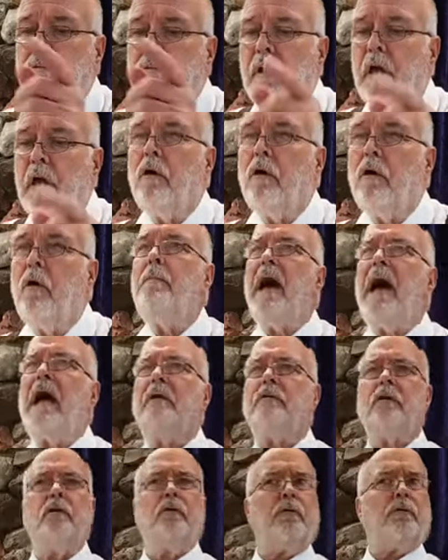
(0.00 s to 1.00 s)
He'd say, go
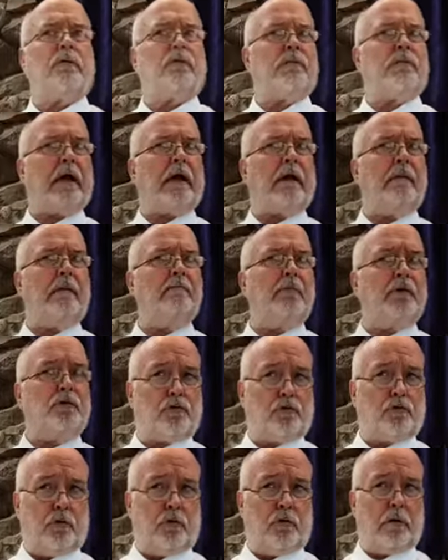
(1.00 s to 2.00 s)
back to your
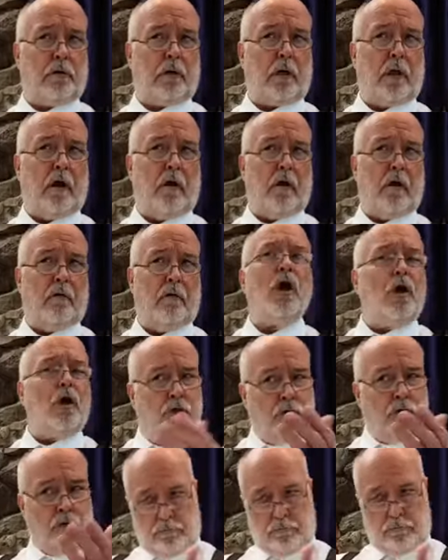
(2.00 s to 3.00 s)
second mature love.
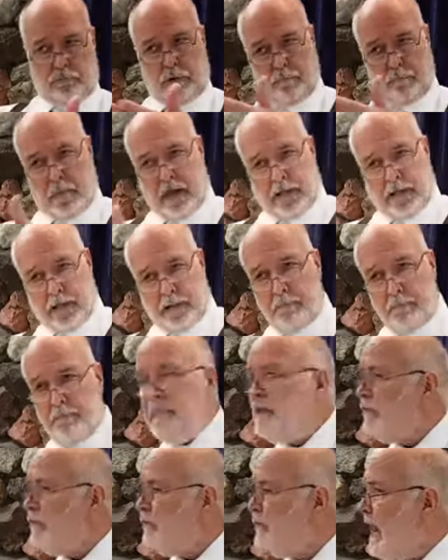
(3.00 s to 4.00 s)
You might
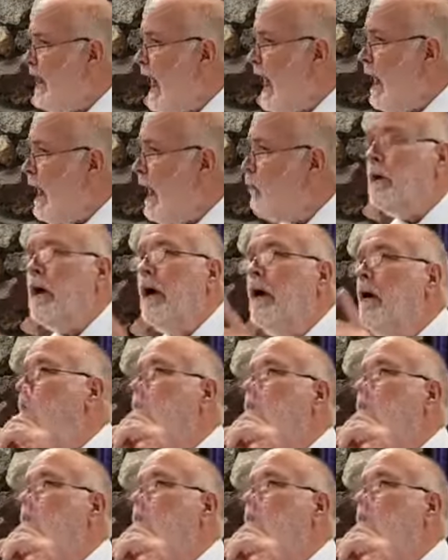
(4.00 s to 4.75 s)
have missed that one.